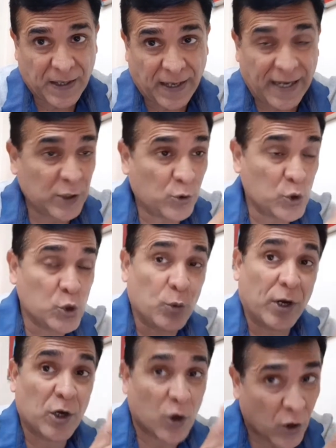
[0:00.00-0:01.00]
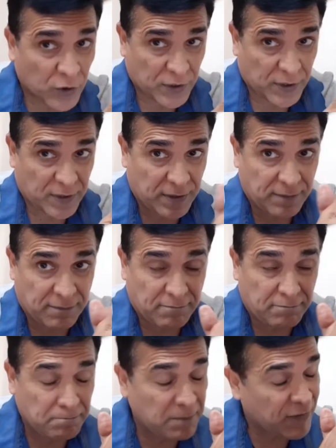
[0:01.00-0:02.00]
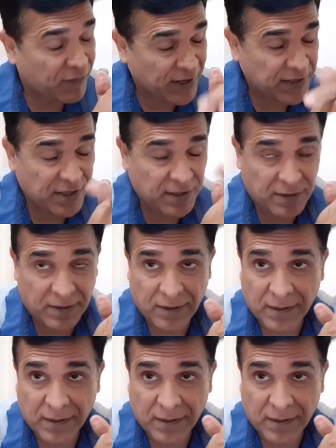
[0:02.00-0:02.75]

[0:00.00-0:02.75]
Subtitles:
and those who are not may find it